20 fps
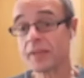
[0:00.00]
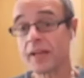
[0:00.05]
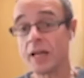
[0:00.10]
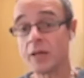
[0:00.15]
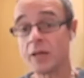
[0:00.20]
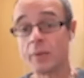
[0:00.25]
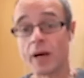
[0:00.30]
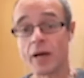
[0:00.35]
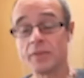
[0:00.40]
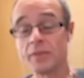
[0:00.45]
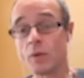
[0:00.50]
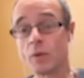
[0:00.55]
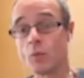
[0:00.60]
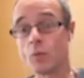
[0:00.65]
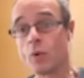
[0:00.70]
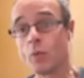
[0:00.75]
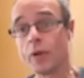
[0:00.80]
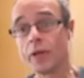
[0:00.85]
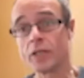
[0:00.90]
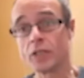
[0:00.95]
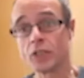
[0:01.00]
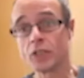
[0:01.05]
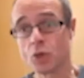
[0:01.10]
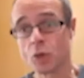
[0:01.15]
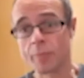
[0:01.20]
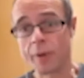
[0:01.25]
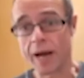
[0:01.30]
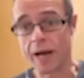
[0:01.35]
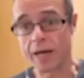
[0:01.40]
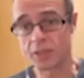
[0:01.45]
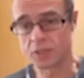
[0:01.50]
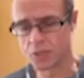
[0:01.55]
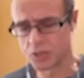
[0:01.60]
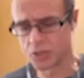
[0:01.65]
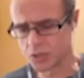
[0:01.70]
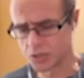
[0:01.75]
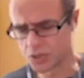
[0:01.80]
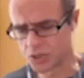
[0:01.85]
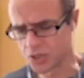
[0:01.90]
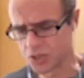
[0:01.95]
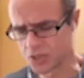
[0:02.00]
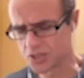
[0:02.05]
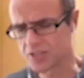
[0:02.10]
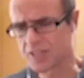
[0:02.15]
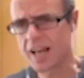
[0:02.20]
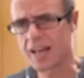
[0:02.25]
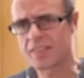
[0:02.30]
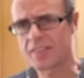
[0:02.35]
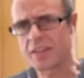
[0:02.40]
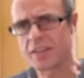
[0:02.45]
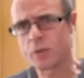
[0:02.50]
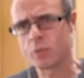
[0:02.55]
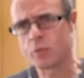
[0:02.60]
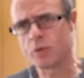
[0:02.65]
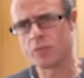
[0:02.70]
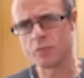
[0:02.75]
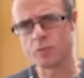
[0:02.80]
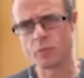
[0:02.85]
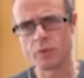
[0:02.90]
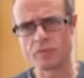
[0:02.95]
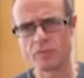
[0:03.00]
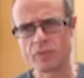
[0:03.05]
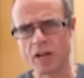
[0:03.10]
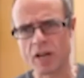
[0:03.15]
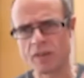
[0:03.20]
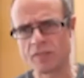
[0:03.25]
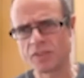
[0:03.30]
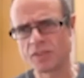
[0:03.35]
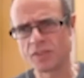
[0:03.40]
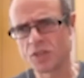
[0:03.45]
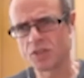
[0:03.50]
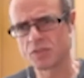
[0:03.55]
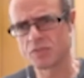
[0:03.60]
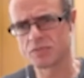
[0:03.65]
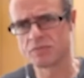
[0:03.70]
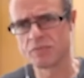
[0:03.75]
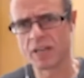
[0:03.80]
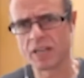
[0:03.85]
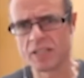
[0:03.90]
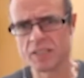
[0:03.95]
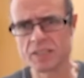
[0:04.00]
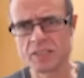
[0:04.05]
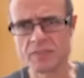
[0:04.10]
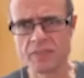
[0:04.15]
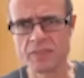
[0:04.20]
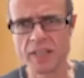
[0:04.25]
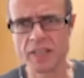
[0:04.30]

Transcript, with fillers: Anyway, and then we could talk about adenoids on tonsils. I think we've, we've oh, covered. Oh, we could. I bought you the